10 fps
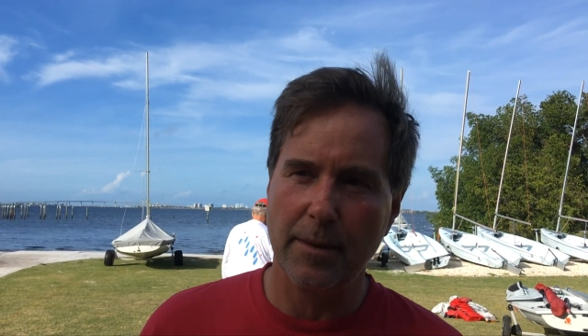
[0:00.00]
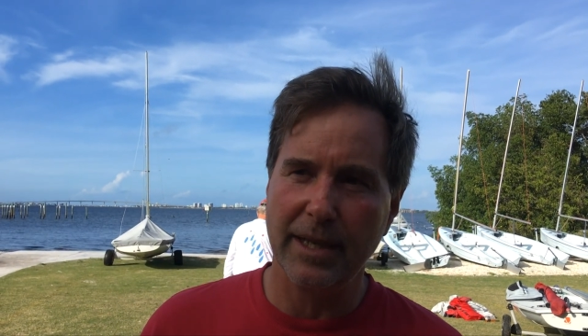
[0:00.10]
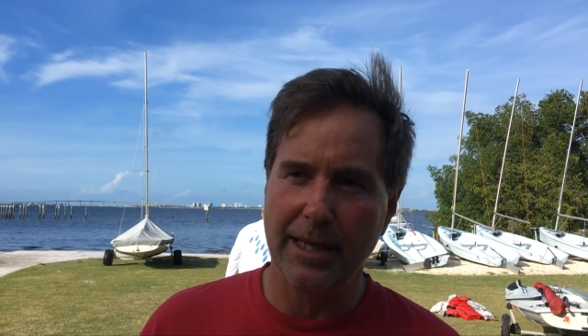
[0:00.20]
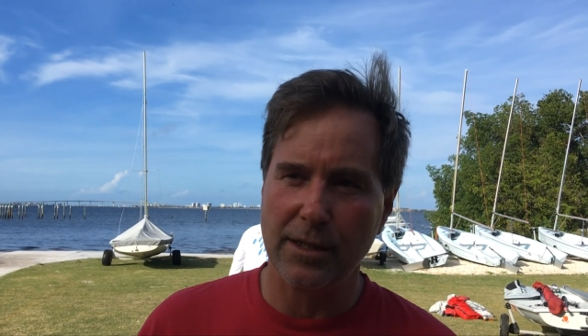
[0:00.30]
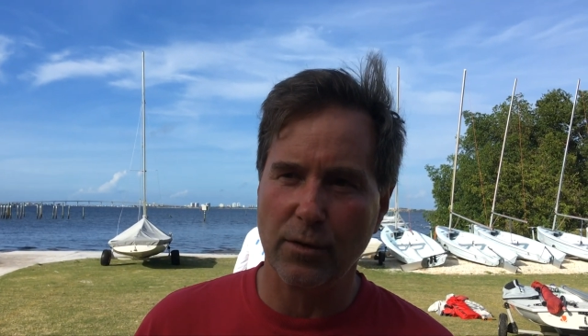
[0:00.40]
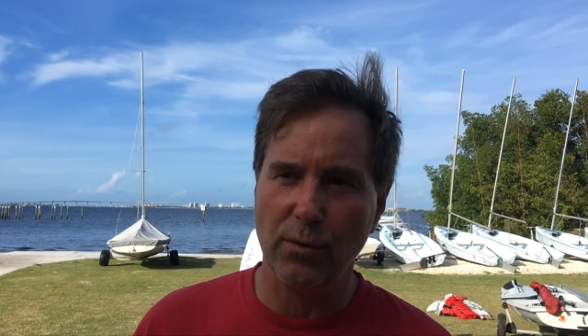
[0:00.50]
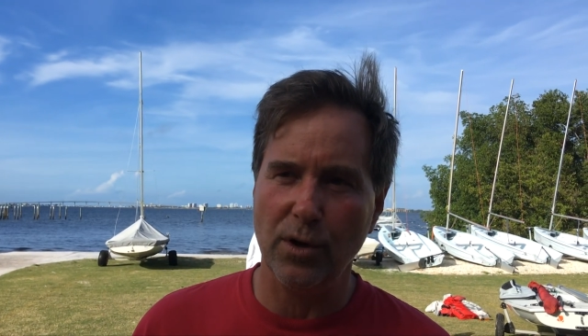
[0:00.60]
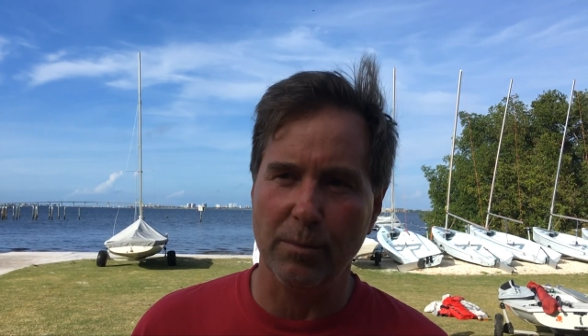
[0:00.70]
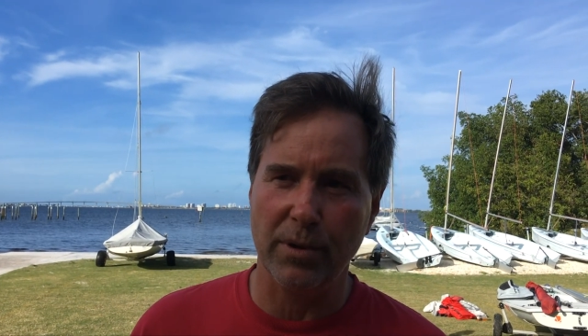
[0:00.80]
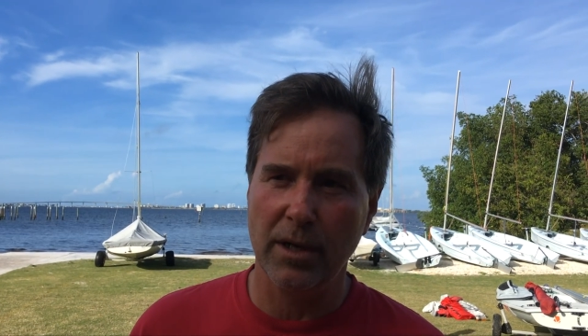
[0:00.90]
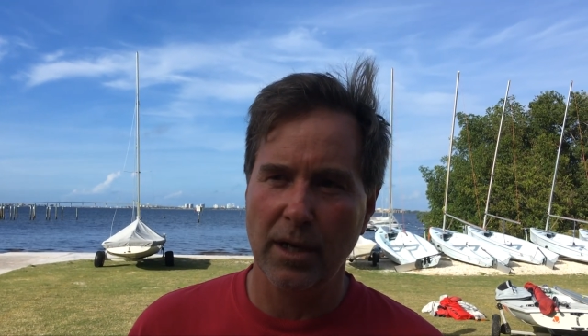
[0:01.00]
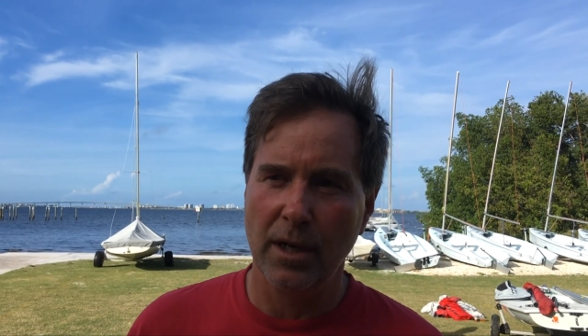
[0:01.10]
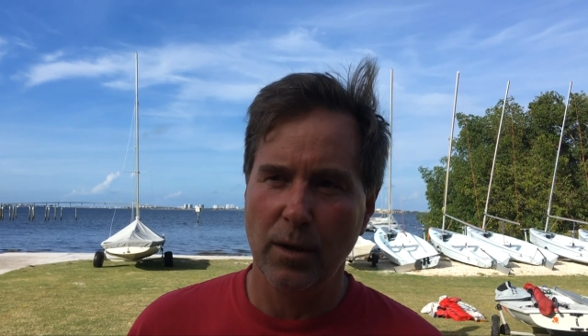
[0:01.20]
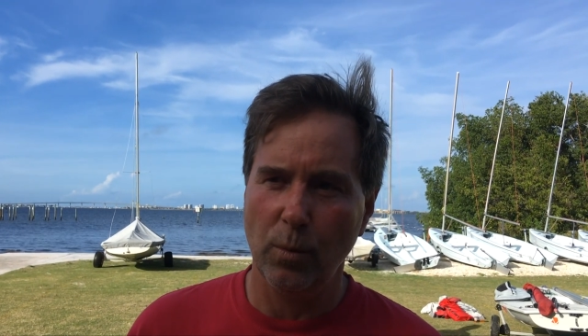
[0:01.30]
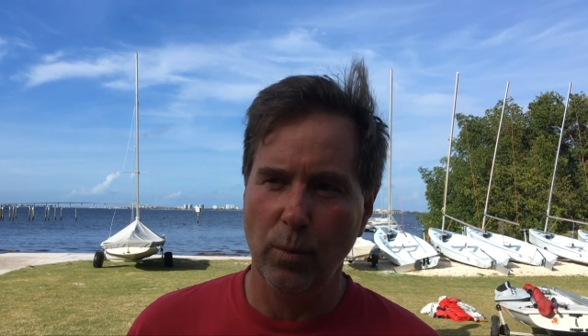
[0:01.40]
It's something as a group
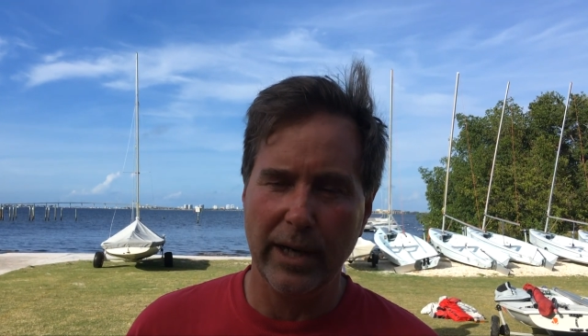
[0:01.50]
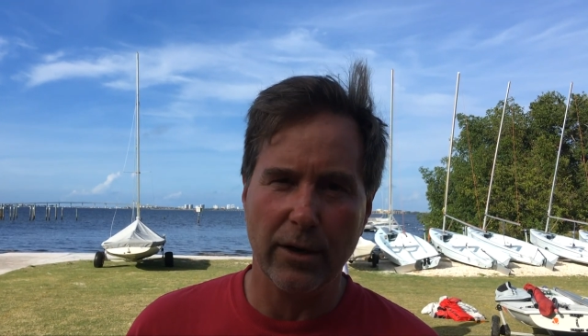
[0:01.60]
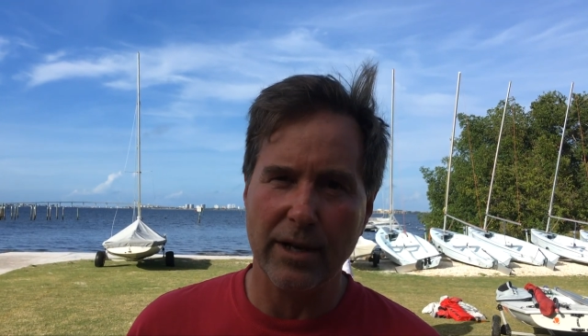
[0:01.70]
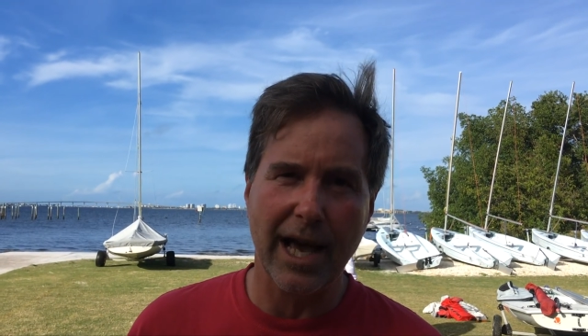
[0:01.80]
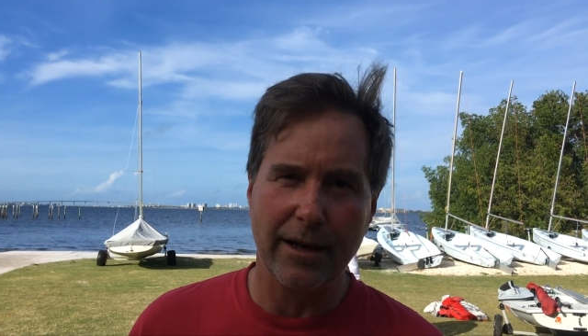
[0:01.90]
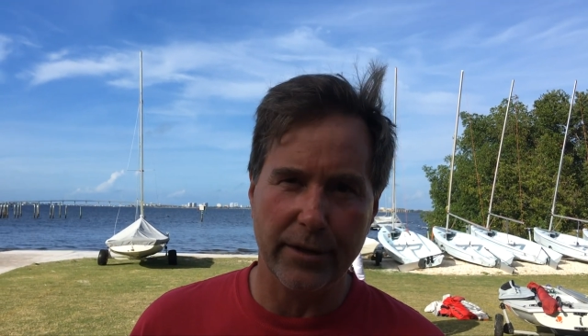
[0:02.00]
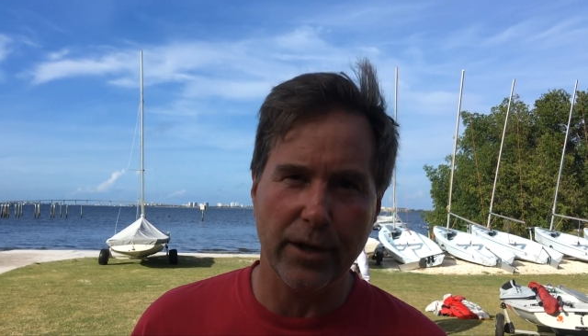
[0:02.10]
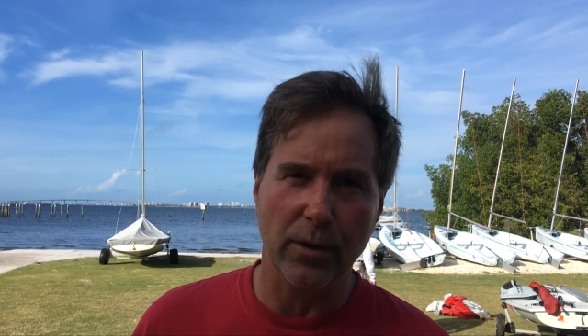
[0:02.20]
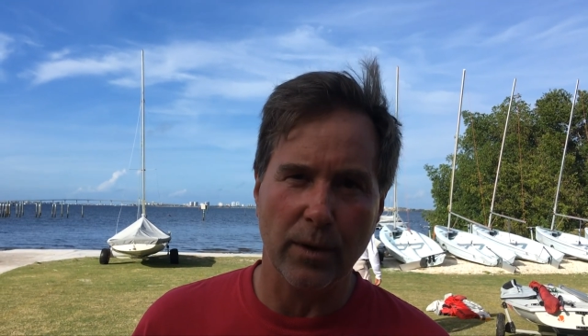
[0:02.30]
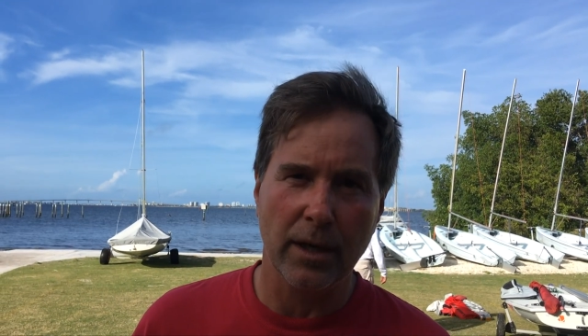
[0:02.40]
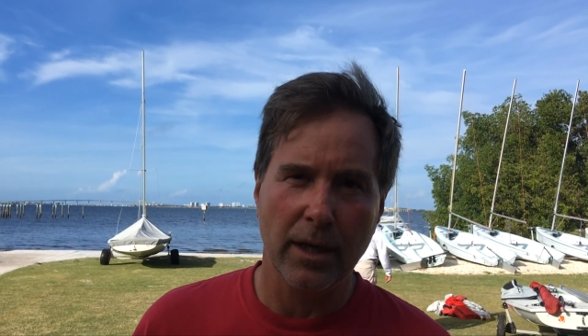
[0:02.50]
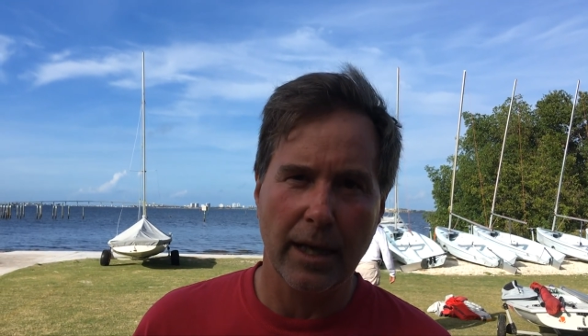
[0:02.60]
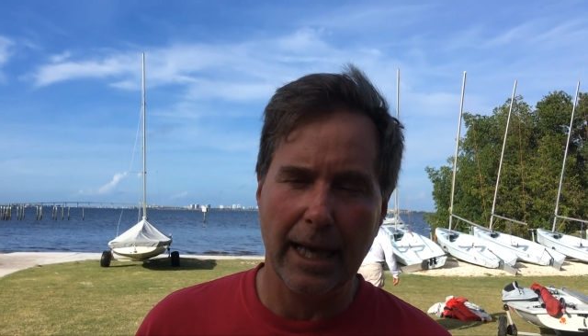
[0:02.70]
we don't know how to do,